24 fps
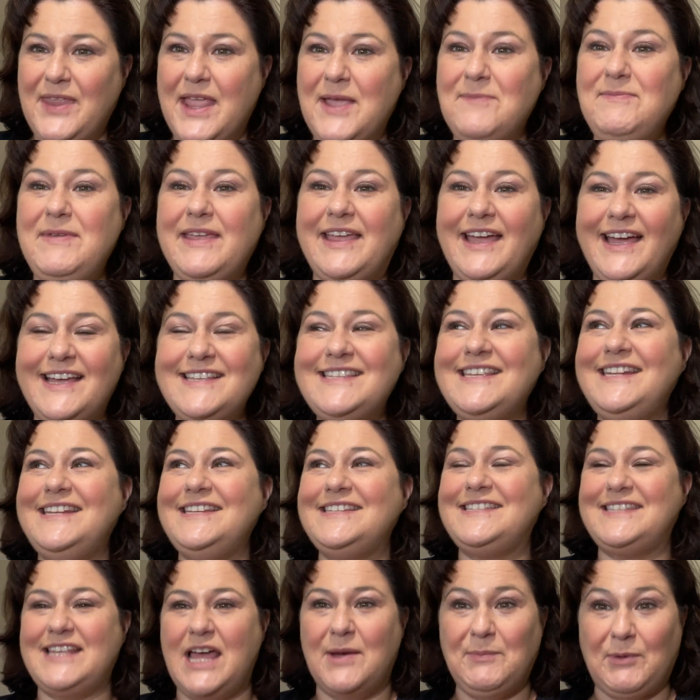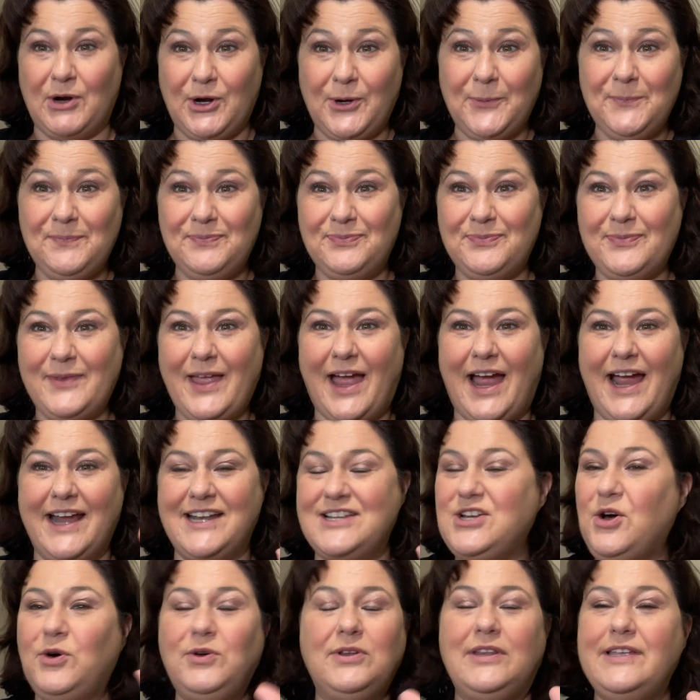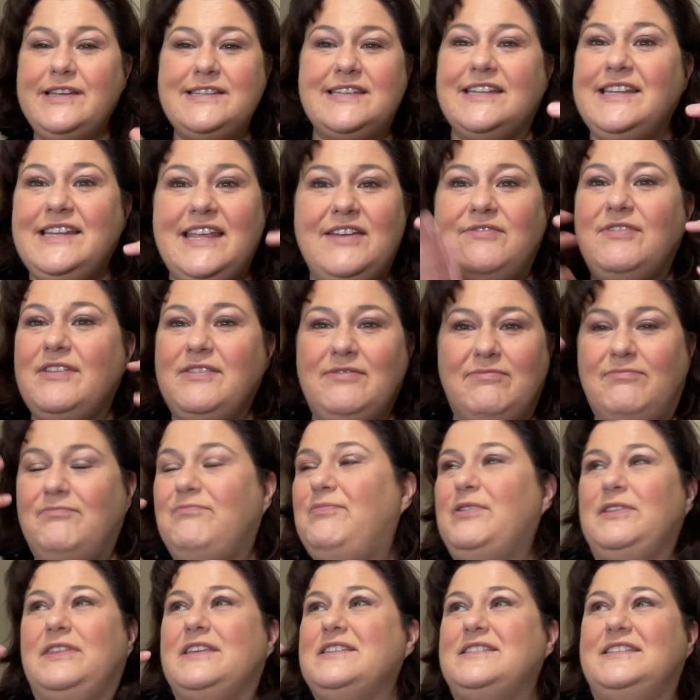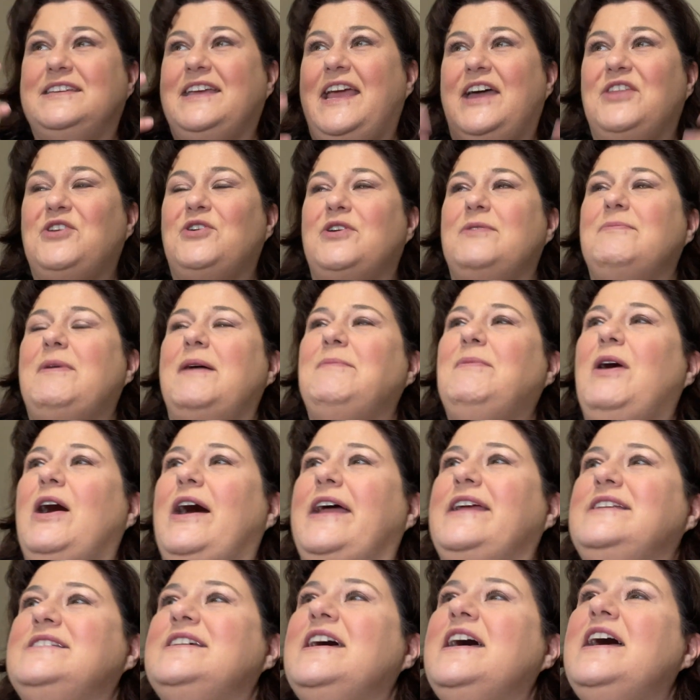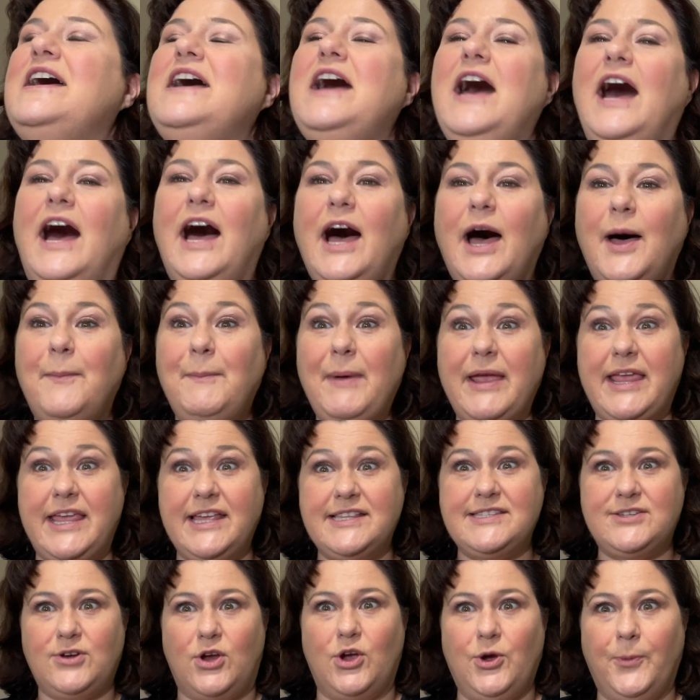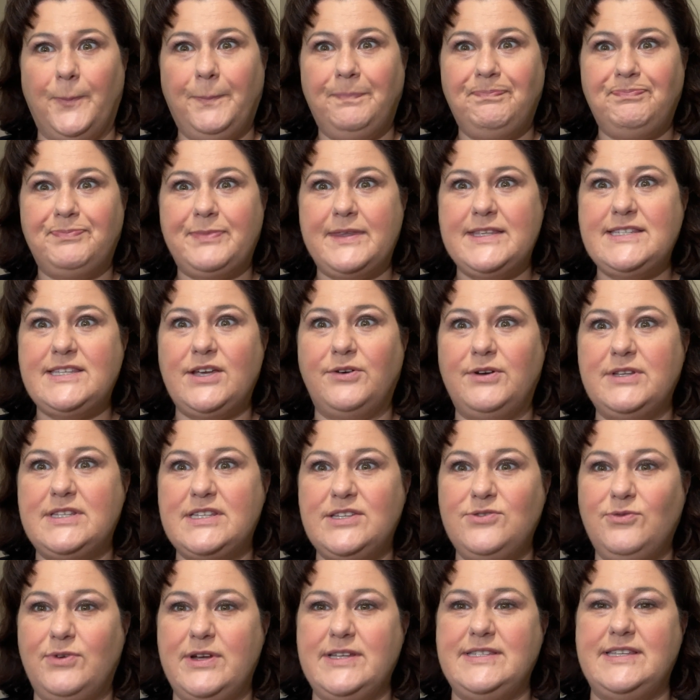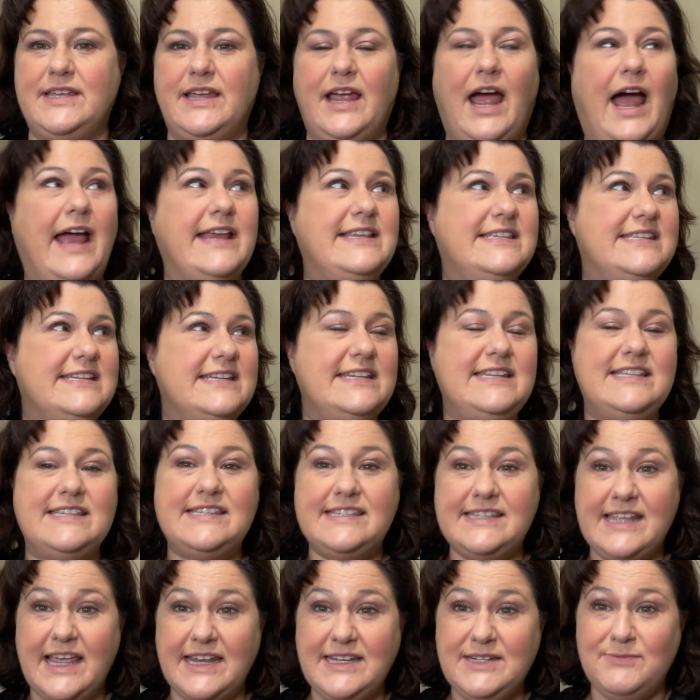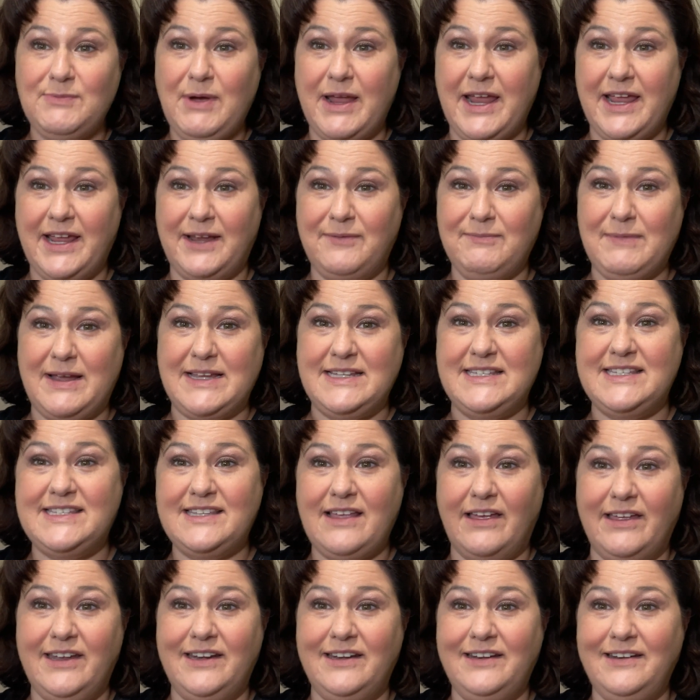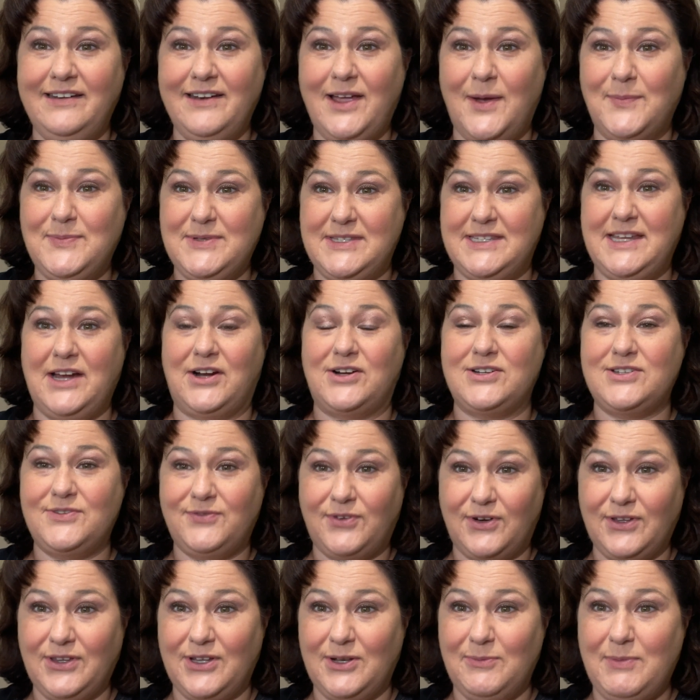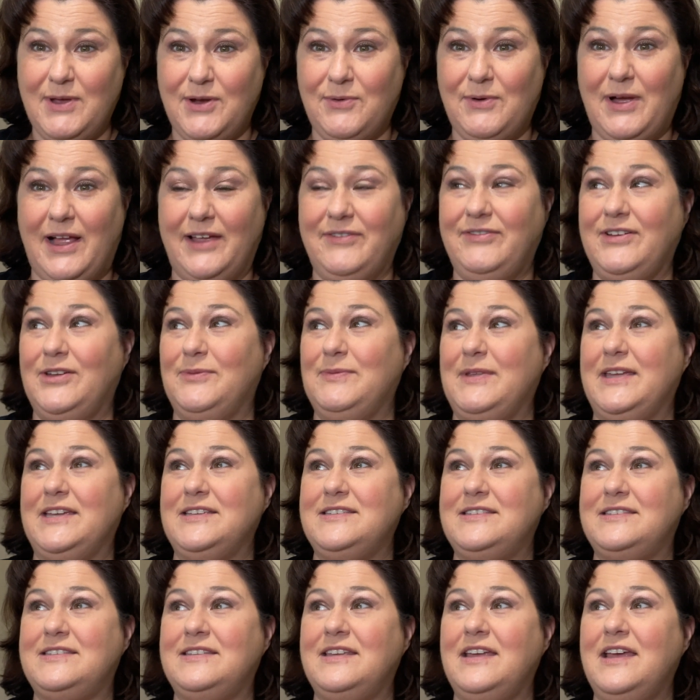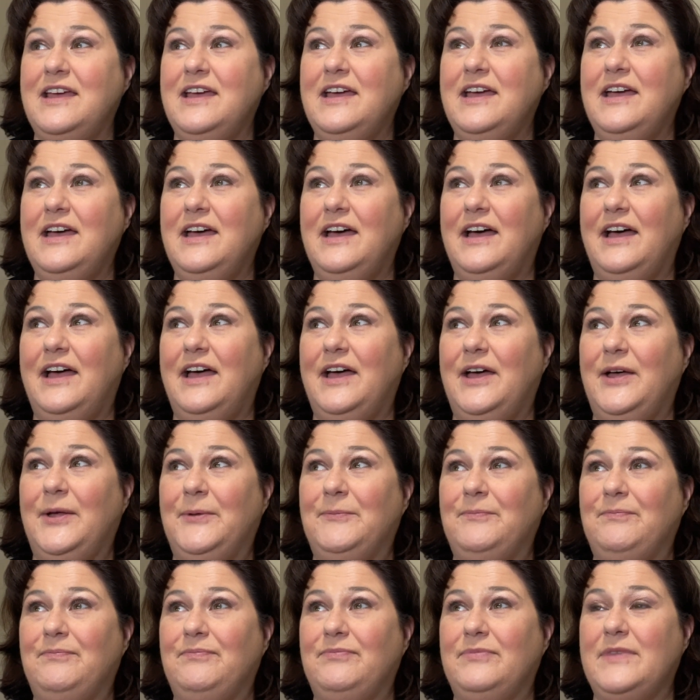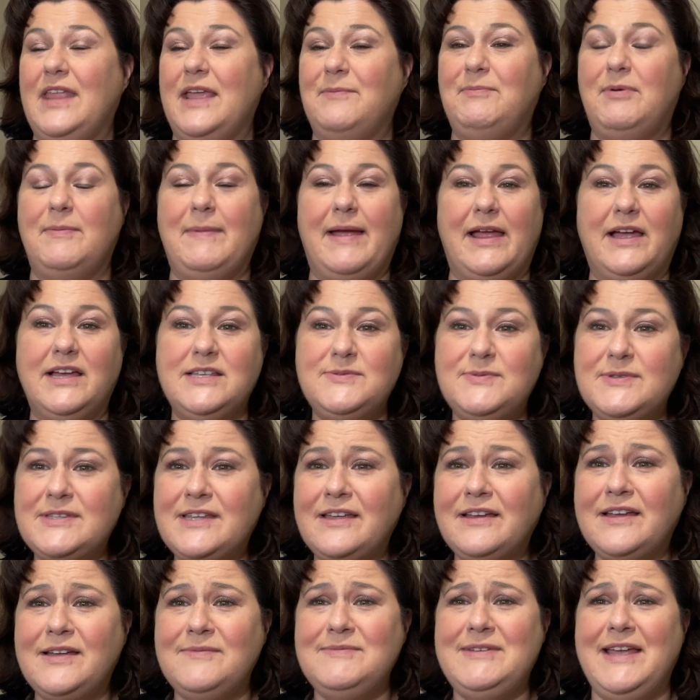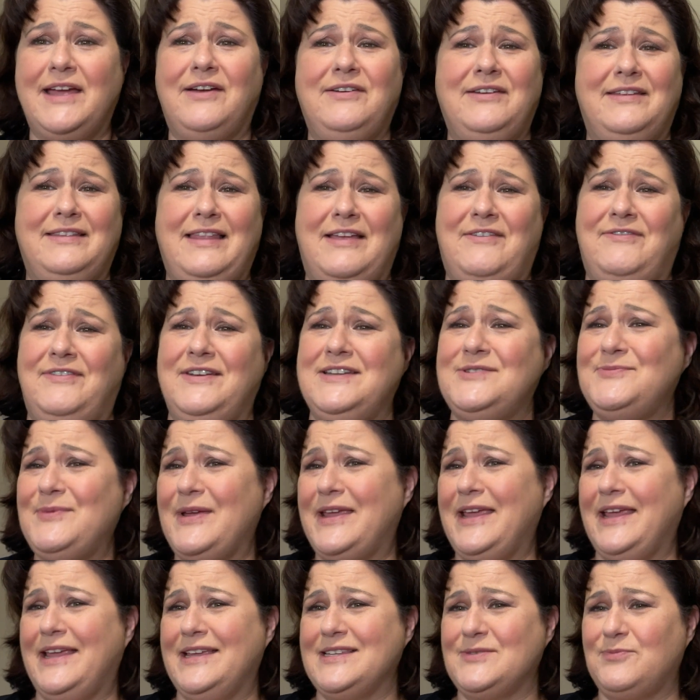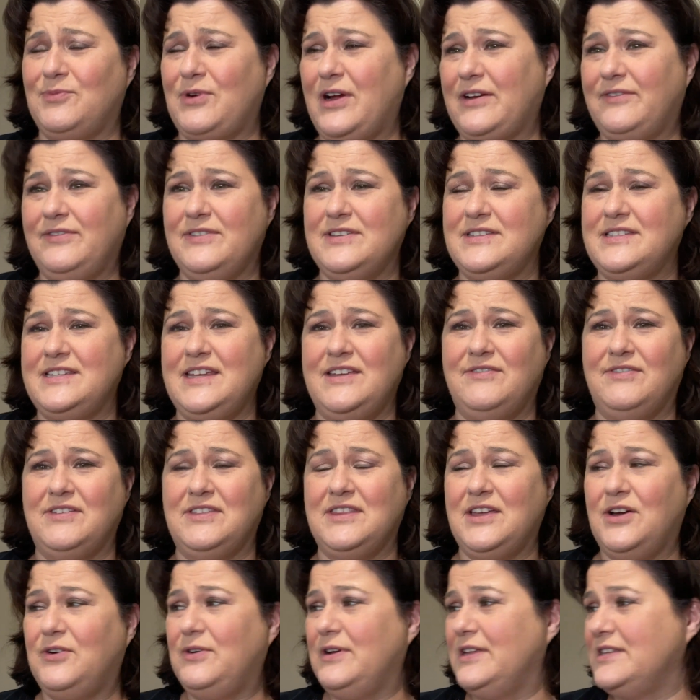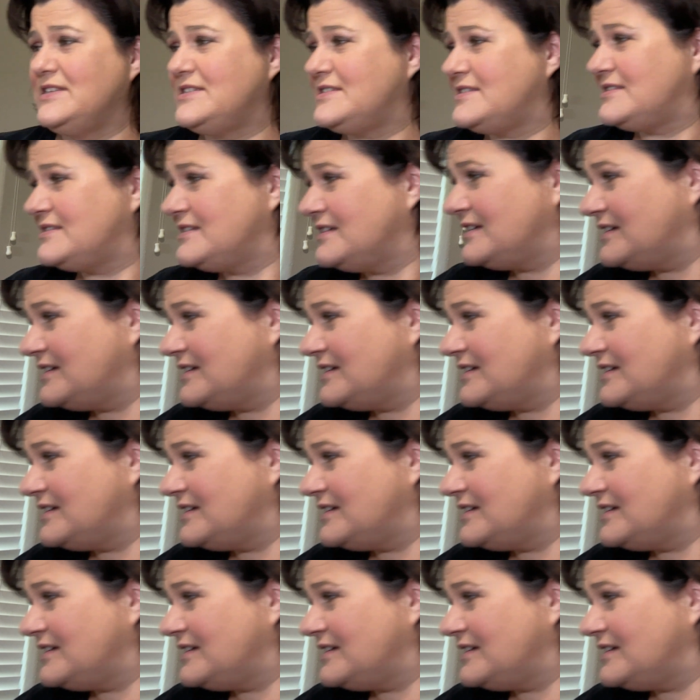Because it is summer, I totally didn't even put this together in my mind. Uh, my kids are home, so it's noisy. I did send my, my son upstairs for a little bit while I filmed this. Um, but my husband's gonna come down and like finish making his breakfast, even though it's